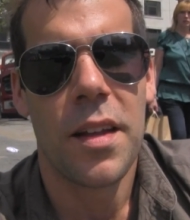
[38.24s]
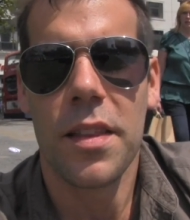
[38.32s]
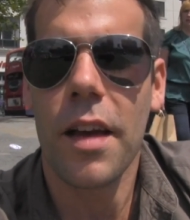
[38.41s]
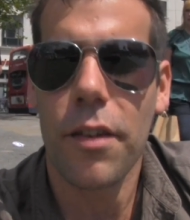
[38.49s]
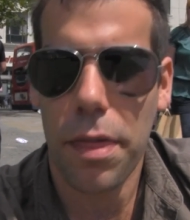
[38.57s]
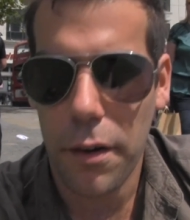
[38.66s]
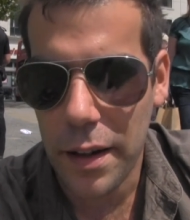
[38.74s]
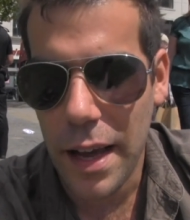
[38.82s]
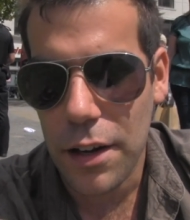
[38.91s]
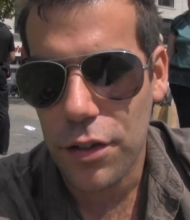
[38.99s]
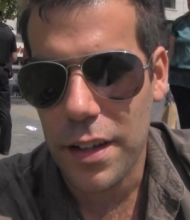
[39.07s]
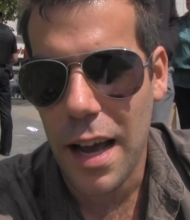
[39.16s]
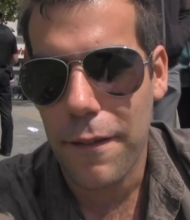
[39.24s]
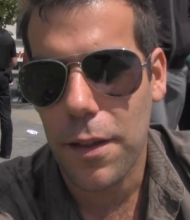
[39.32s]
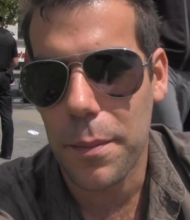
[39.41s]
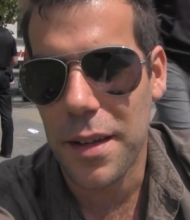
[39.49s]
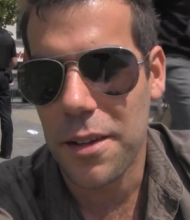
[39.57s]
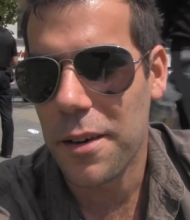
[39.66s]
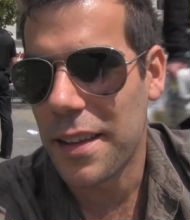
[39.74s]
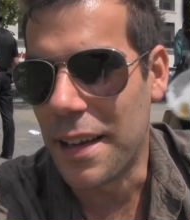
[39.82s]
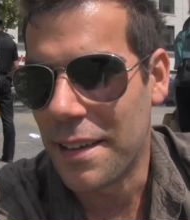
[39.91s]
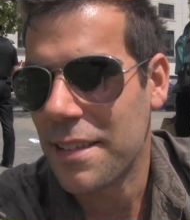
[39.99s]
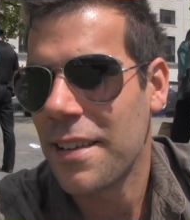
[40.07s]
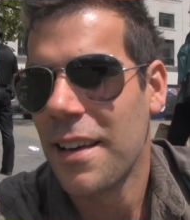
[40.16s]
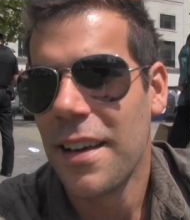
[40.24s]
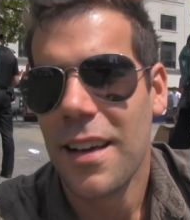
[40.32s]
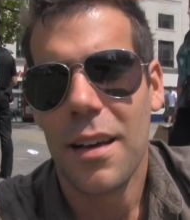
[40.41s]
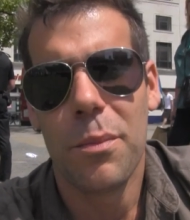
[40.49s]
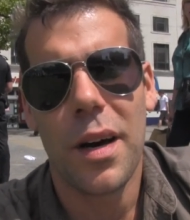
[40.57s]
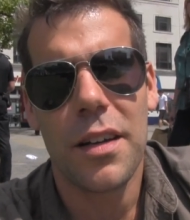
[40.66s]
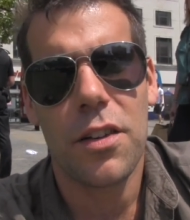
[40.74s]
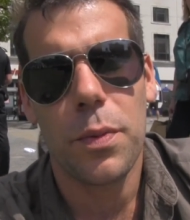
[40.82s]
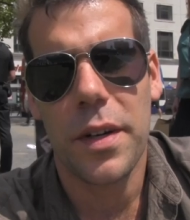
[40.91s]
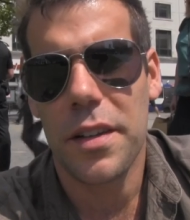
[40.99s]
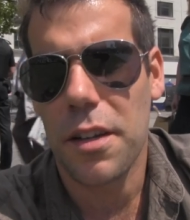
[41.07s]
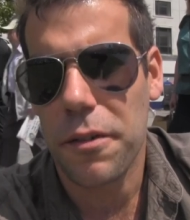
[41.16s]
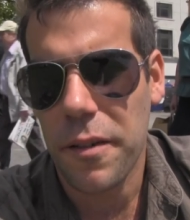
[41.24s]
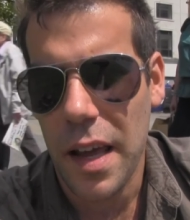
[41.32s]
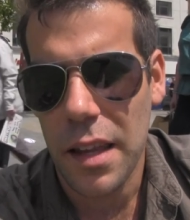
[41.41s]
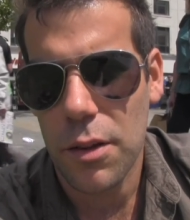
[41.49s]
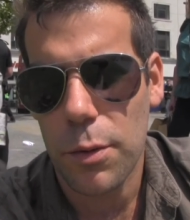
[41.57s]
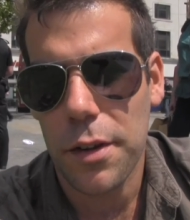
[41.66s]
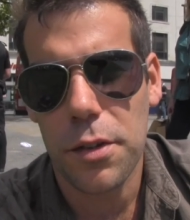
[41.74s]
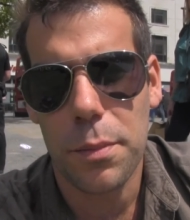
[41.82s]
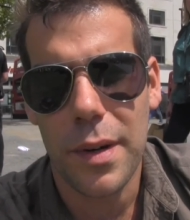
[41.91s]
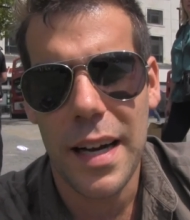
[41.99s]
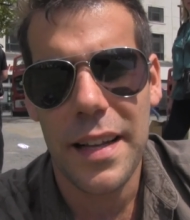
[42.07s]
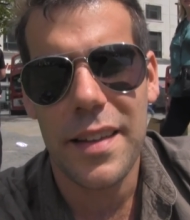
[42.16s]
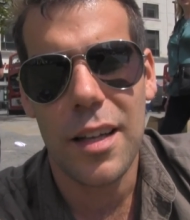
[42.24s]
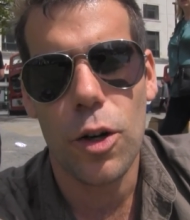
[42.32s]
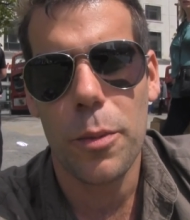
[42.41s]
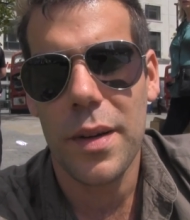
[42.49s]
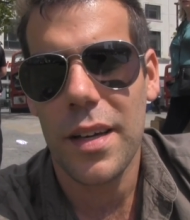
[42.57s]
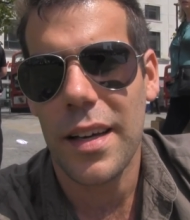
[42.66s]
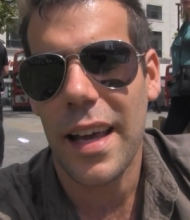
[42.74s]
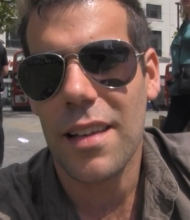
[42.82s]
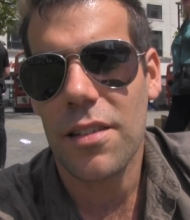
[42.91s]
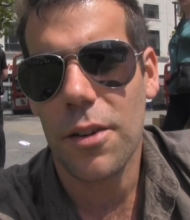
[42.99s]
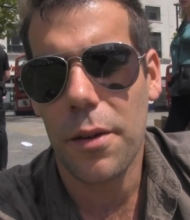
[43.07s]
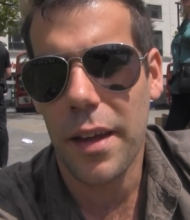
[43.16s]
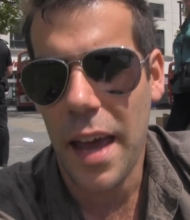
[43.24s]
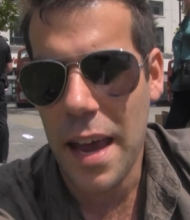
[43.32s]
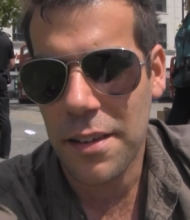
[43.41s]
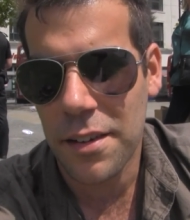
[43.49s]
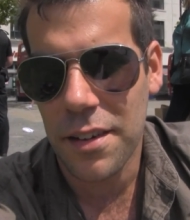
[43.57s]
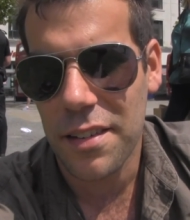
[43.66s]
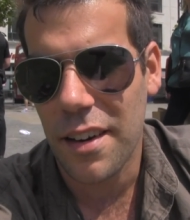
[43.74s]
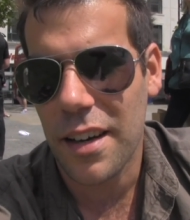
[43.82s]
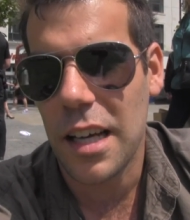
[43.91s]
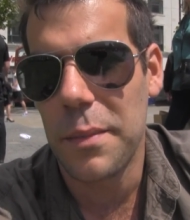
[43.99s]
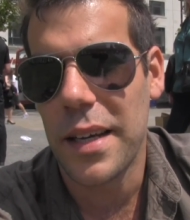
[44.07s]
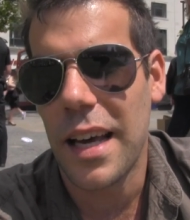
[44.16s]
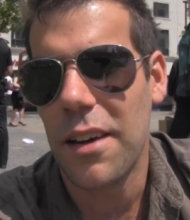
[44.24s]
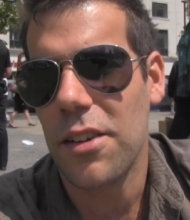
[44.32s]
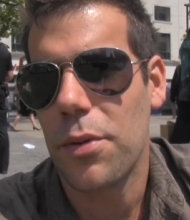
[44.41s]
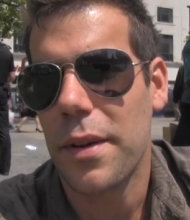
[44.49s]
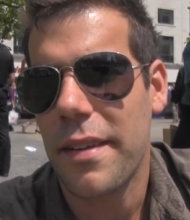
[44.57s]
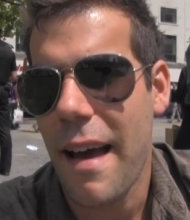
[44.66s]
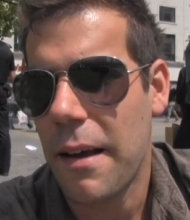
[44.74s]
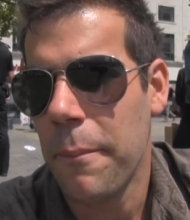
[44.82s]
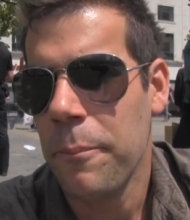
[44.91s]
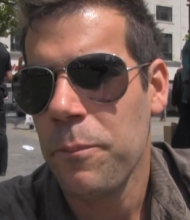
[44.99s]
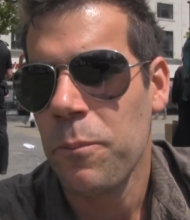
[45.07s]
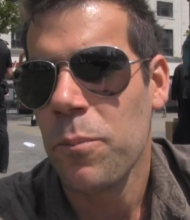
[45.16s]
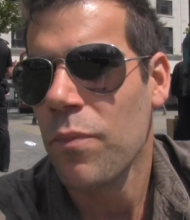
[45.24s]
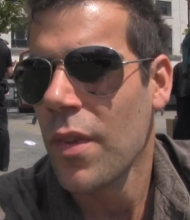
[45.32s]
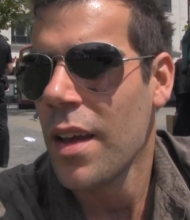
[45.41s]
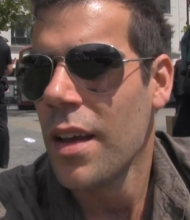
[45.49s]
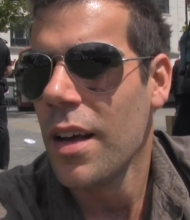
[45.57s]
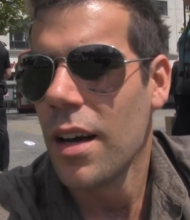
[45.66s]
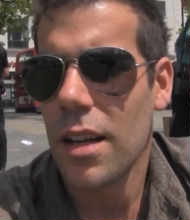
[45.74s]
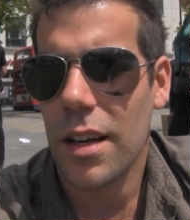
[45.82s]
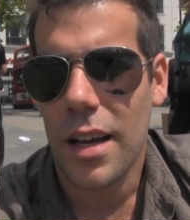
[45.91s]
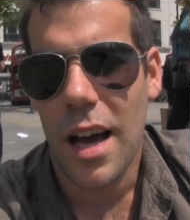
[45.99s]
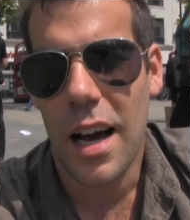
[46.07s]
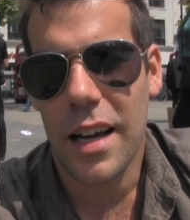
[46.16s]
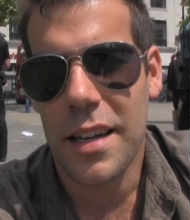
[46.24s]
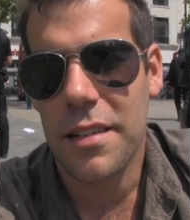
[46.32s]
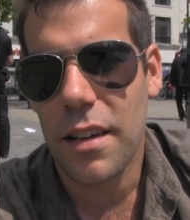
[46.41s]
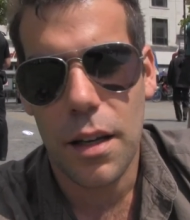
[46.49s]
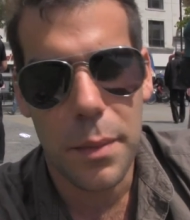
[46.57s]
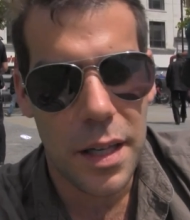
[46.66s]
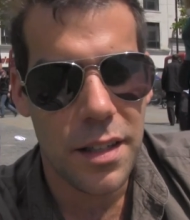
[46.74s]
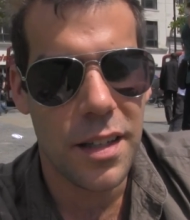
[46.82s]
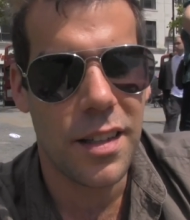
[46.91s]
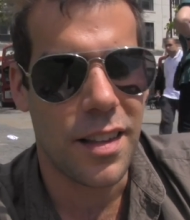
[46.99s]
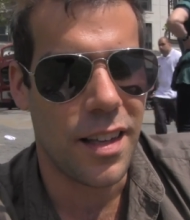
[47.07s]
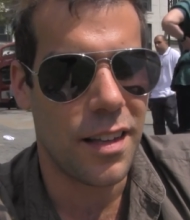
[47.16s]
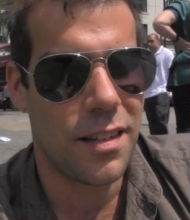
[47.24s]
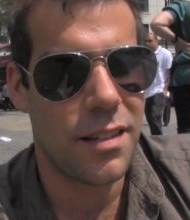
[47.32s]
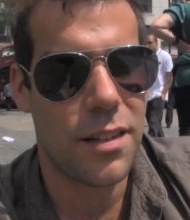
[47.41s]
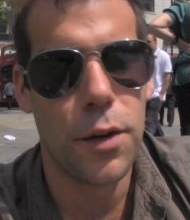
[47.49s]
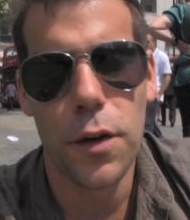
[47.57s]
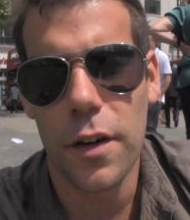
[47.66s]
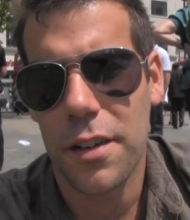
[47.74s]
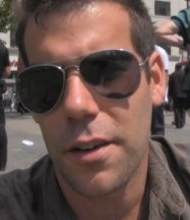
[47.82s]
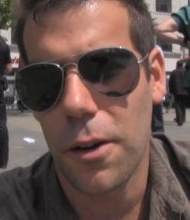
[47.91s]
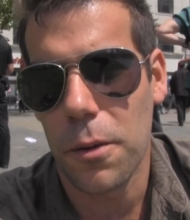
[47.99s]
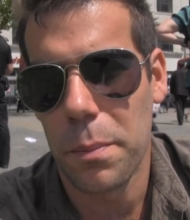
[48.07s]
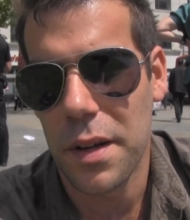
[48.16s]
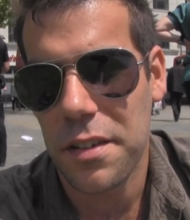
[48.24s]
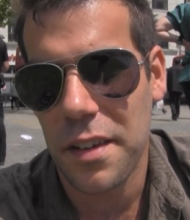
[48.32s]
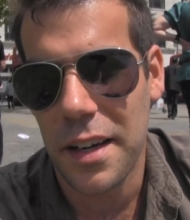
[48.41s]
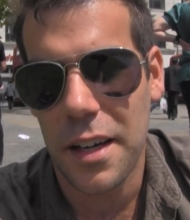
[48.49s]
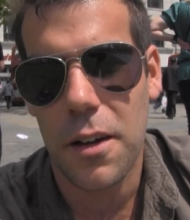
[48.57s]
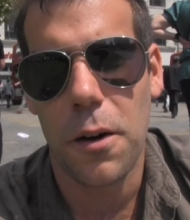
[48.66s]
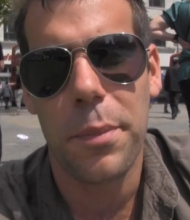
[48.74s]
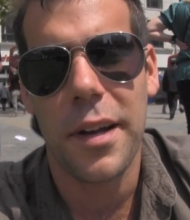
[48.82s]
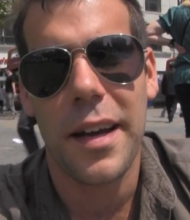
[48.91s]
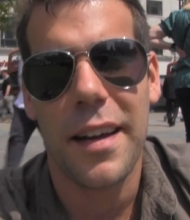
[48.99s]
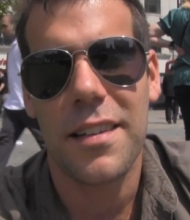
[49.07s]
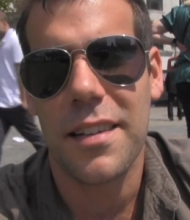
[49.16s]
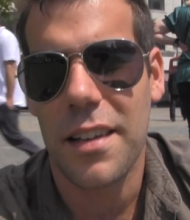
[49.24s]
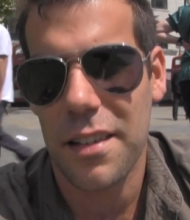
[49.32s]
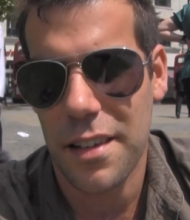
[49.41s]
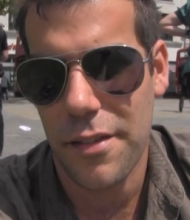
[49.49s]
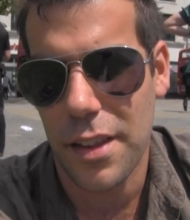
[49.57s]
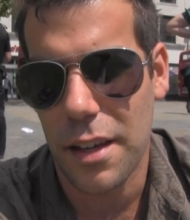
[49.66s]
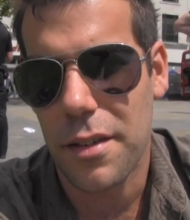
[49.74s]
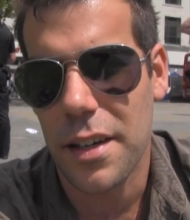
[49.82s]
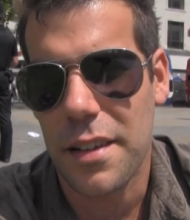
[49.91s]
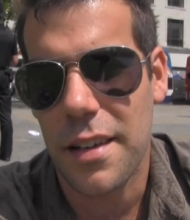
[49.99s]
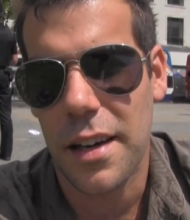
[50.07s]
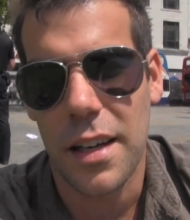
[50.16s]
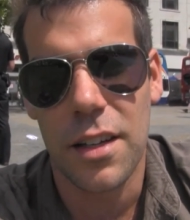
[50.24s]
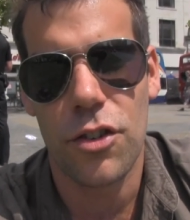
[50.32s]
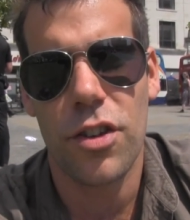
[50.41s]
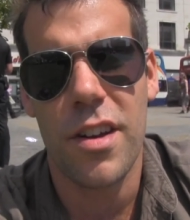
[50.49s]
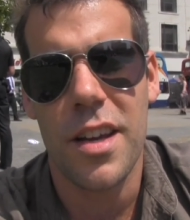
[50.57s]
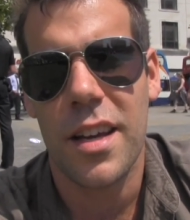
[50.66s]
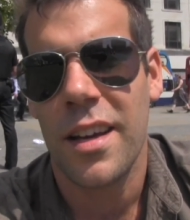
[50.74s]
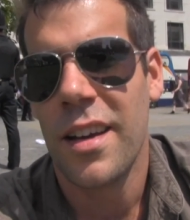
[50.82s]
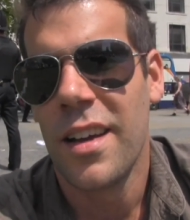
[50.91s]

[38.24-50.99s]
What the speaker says: never thought I'd actually have to be doing this, but I just want to defend Russell Brand a little bit against all the haters that are coming out to attack him. Look, he's a comedian, his tour is called Messiah Complex, he does everything very tongue-in-cheek.